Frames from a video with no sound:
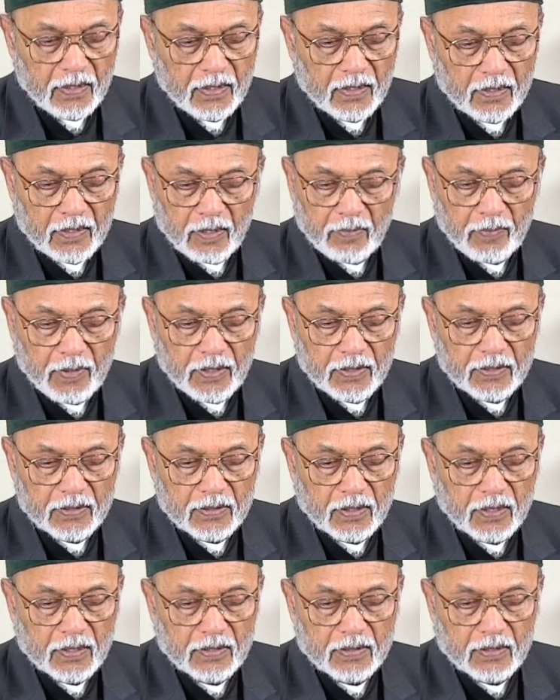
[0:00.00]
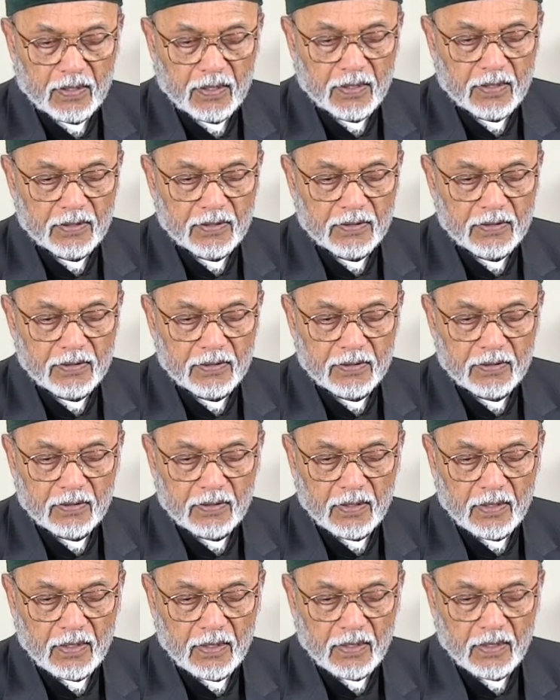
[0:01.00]
Crimean Tatars to
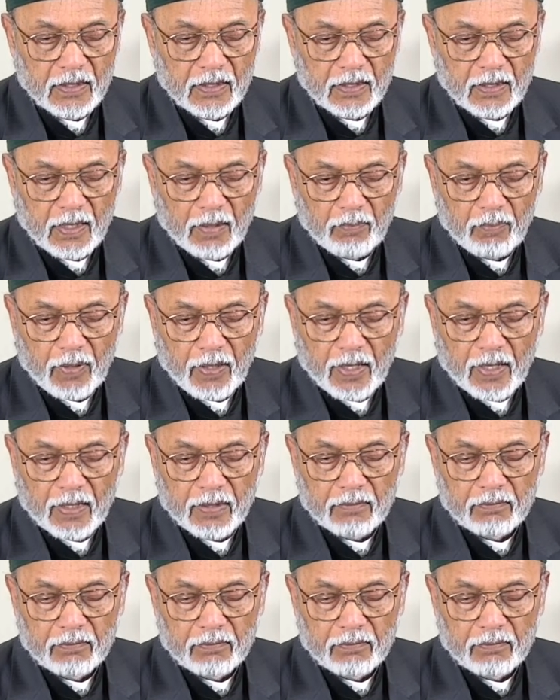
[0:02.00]
the empire